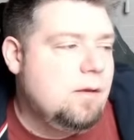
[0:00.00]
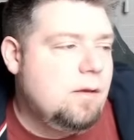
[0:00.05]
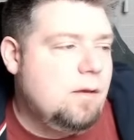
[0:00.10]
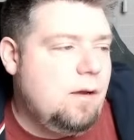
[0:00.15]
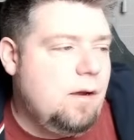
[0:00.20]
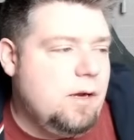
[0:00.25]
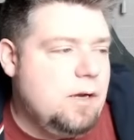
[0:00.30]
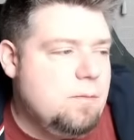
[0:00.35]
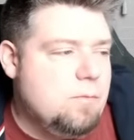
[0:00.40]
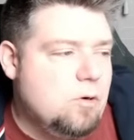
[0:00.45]

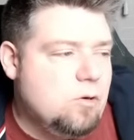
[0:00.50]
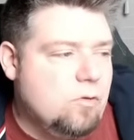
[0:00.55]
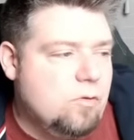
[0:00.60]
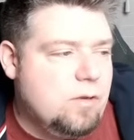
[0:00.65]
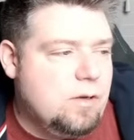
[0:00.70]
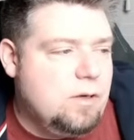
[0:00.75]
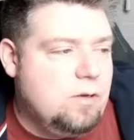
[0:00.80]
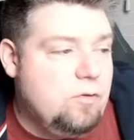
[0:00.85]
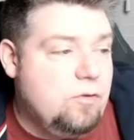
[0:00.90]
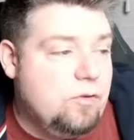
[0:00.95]
Any model
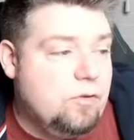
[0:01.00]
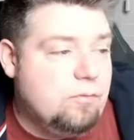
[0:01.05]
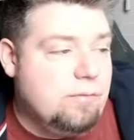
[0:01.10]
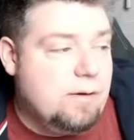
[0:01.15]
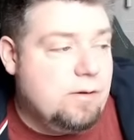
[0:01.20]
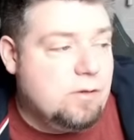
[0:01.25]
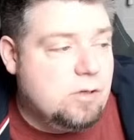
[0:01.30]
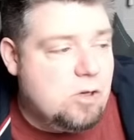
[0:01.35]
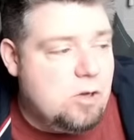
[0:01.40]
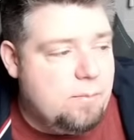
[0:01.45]
that loses a
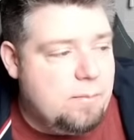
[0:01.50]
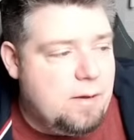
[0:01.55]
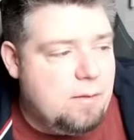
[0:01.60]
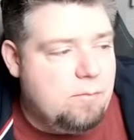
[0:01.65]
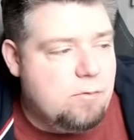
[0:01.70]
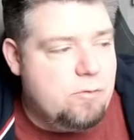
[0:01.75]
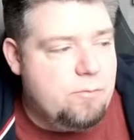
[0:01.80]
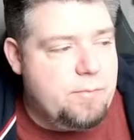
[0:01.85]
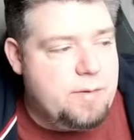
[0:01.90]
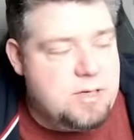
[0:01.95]
round of combat
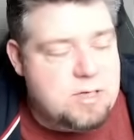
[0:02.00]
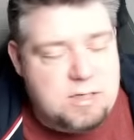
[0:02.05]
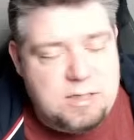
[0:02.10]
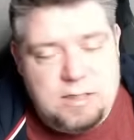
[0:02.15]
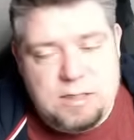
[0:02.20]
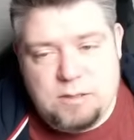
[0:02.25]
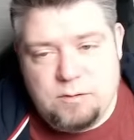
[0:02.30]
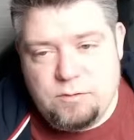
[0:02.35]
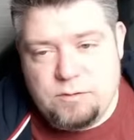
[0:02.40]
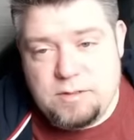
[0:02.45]
will
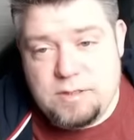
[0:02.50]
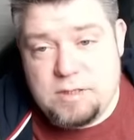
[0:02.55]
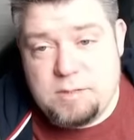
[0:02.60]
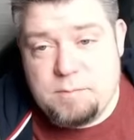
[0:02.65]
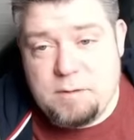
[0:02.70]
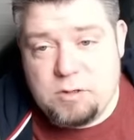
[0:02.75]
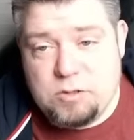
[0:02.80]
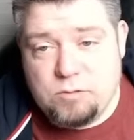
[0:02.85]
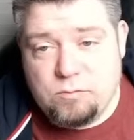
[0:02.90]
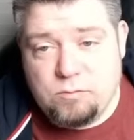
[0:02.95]
immediately lose this
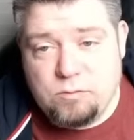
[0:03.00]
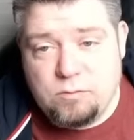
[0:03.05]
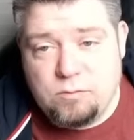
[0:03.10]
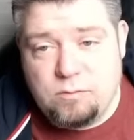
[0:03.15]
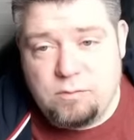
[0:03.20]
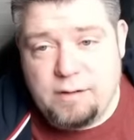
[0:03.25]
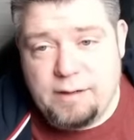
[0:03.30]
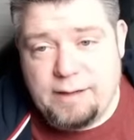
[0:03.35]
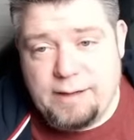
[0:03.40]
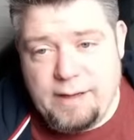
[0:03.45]
special
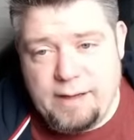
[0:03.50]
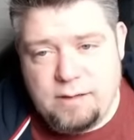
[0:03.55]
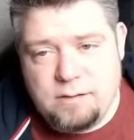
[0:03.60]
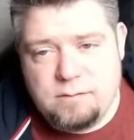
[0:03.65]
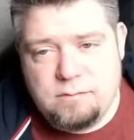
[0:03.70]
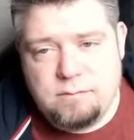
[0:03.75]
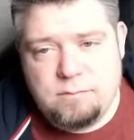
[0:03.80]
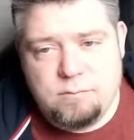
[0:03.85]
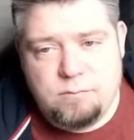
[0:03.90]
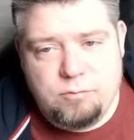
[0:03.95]
rule.
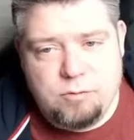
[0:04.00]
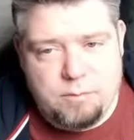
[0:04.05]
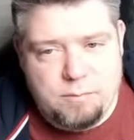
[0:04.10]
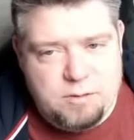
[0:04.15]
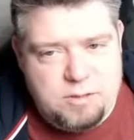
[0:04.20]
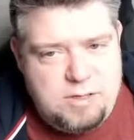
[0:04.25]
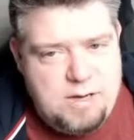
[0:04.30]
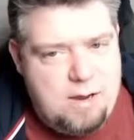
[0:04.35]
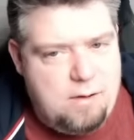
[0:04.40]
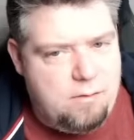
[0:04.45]
Again, pretty
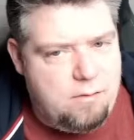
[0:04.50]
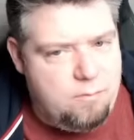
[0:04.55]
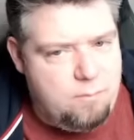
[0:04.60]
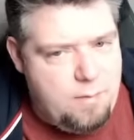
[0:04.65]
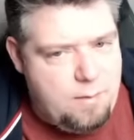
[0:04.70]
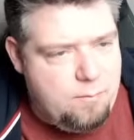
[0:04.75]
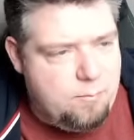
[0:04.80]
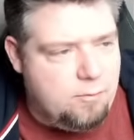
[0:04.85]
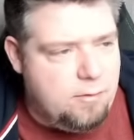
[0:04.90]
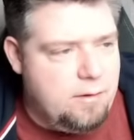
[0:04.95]
much how I
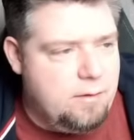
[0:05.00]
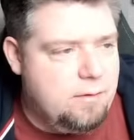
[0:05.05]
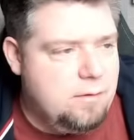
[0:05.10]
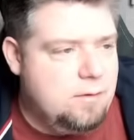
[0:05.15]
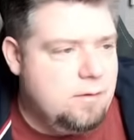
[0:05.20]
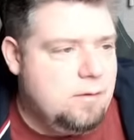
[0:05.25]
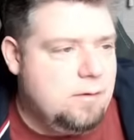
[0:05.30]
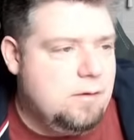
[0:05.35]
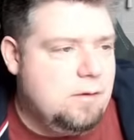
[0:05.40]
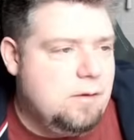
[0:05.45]
remember it.
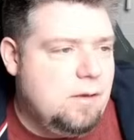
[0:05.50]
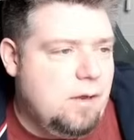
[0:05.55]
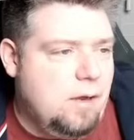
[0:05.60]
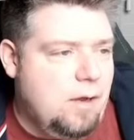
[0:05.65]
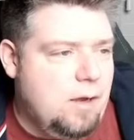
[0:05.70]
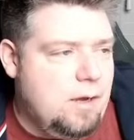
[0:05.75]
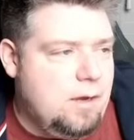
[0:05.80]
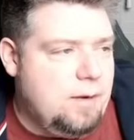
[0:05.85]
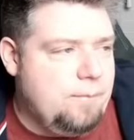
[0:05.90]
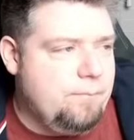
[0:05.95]

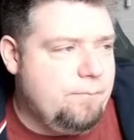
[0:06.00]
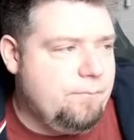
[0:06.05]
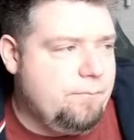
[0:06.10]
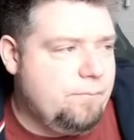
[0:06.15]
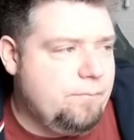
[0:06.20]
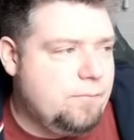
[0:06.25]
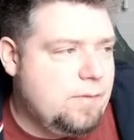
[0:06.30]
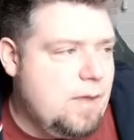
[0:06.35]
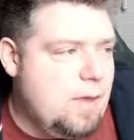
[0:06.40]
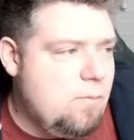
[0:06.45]

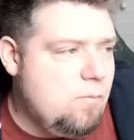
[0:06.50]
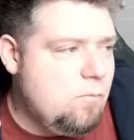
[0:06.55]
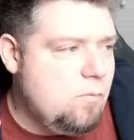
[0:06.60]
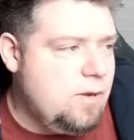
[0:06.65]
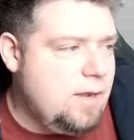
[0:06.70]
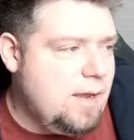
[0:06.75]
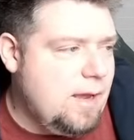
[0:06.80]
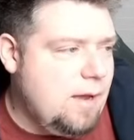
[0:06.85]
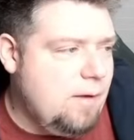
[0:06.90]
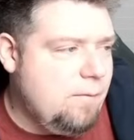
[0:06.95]
Then
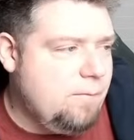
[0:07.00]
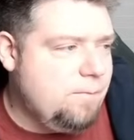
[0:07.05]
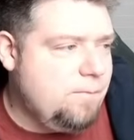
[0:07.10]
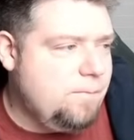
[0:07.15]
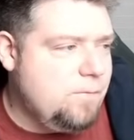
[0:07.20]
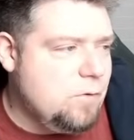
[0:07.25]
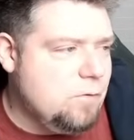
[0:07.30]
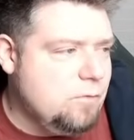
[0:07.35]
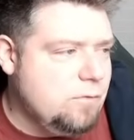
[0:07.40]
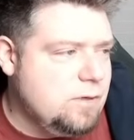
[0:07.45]
we have
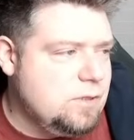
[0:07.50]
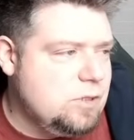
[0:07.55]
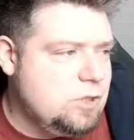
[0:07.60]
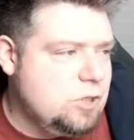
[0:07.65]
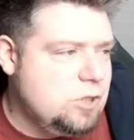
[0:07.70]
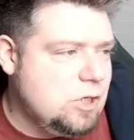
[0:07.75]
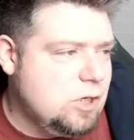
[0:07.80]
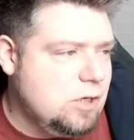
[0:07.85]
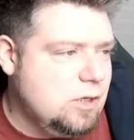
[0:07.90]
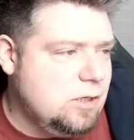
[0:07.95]
Furious
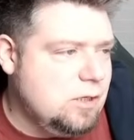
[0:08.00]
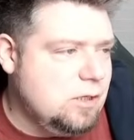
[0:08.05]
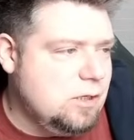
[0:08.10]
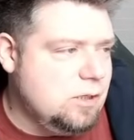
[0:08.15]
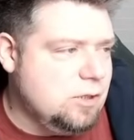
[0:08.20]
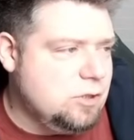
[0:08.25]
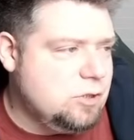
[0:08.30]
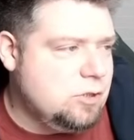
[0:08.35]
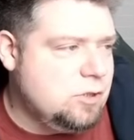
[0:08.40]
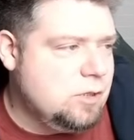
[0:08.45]

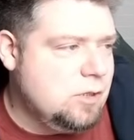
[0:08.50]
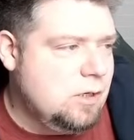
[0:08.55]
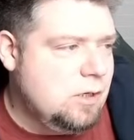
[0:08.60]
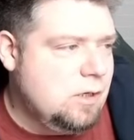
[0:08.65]
Charge.